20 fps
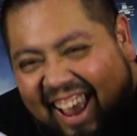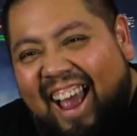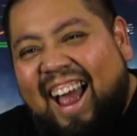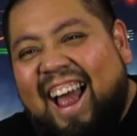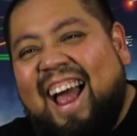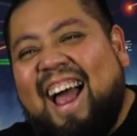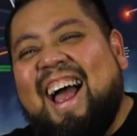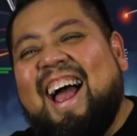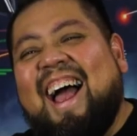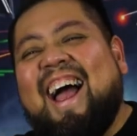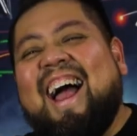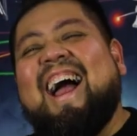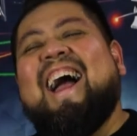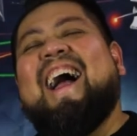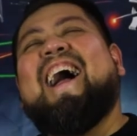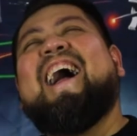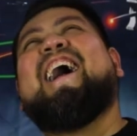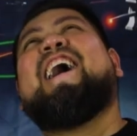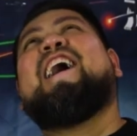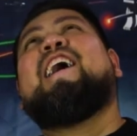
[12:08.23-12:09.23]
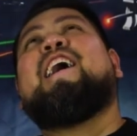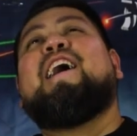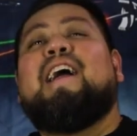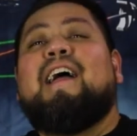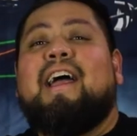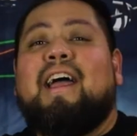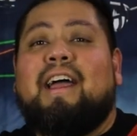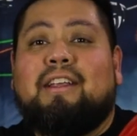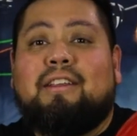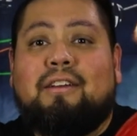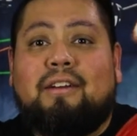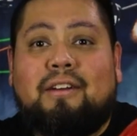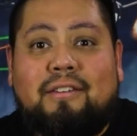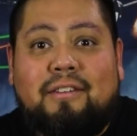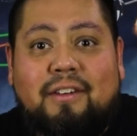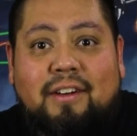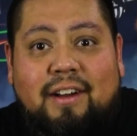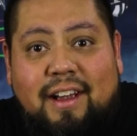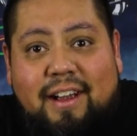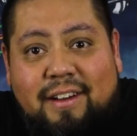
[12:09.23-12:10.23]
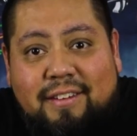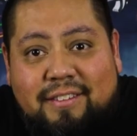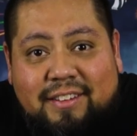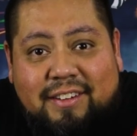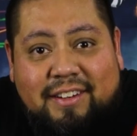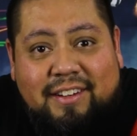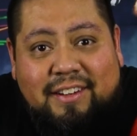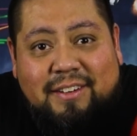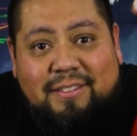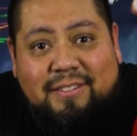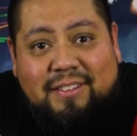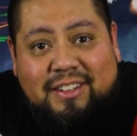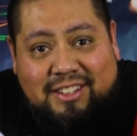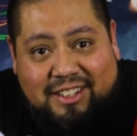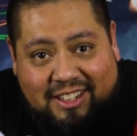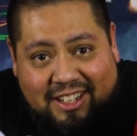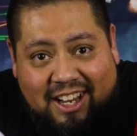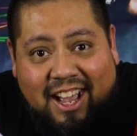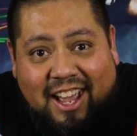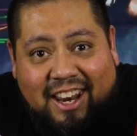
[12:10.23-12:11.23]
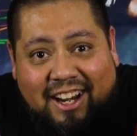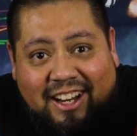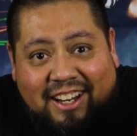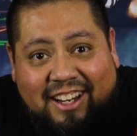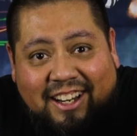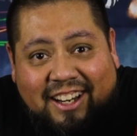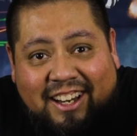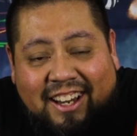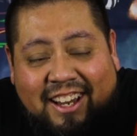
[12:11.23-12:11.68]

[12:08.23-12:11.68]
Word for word: ding. It took forever, but she got it.